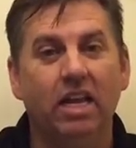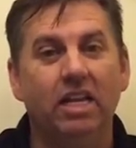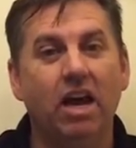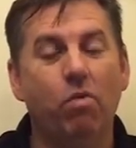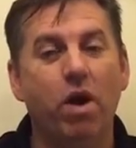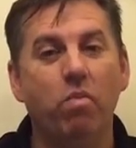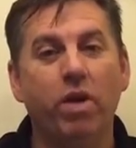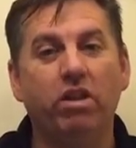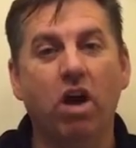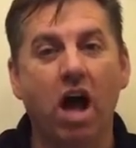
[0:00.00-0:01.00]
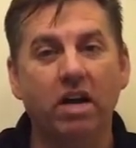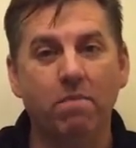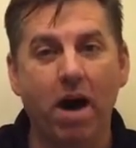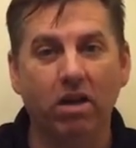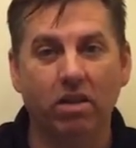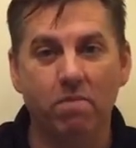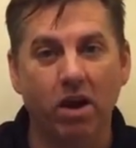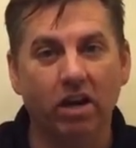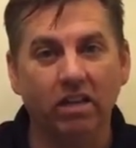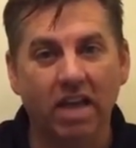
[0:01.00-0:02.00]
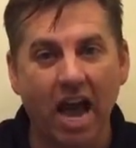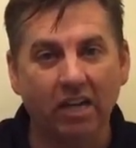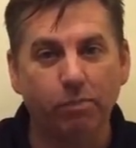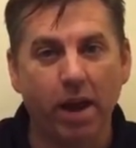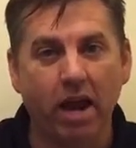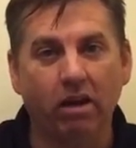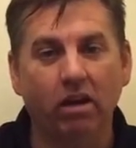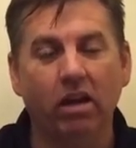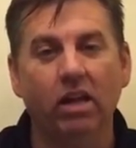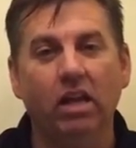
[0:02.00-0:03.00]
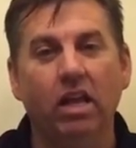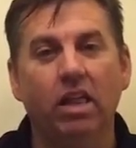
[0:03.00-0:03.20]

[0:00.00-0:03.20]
Now, when we talk about the American taxpayer,